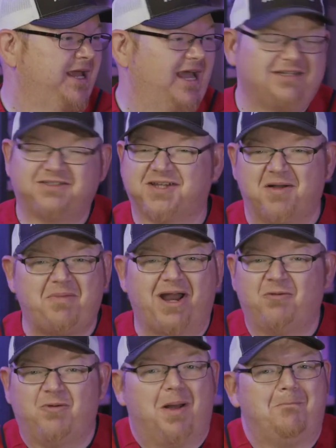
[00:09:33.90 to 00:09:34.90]
and
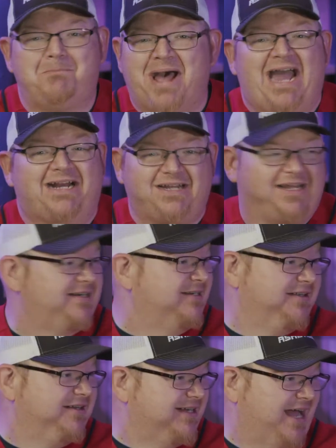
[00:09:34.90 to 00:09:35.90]
somebody would have backed
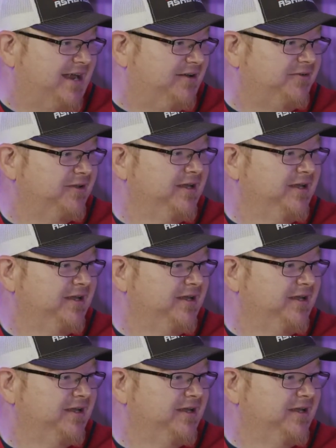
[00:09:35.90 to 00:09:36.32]
into the title,